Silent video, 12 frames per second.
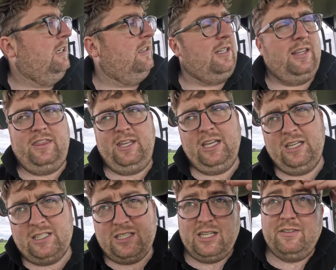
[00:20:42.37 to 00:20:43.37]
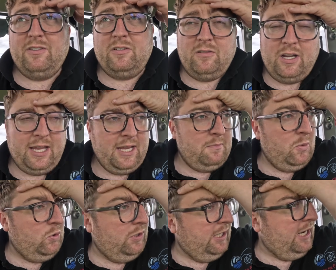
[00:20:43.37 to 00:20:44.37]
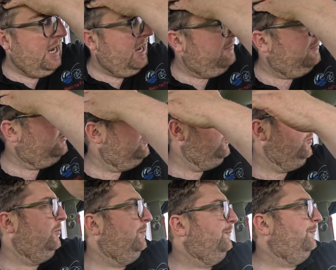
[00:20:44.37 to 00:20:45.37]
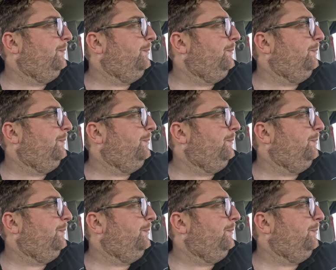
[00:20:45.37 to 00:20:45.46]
So I think it's given rain Monday afternoon.